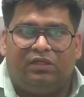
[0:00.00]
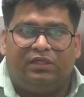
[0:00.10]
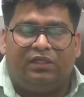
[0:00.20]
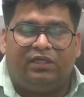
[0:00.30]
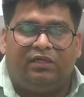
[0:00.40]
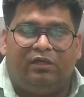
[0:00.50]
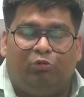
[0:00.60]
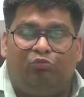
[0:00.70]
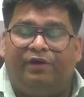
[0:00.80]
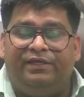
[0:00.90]
okay,
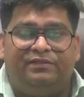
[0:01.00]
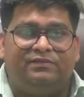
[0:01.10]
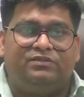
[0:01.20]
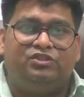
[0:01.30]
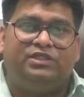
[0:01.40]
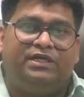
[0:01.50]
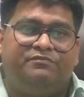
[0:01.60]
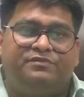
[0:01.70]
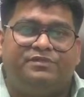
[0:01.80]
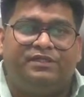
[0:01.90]
why such
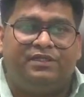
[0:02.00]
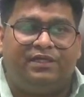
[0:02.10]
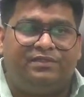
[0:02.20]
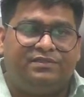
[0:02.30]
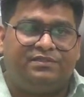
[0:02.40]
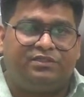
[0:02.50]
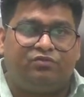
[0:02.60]
diversity exists.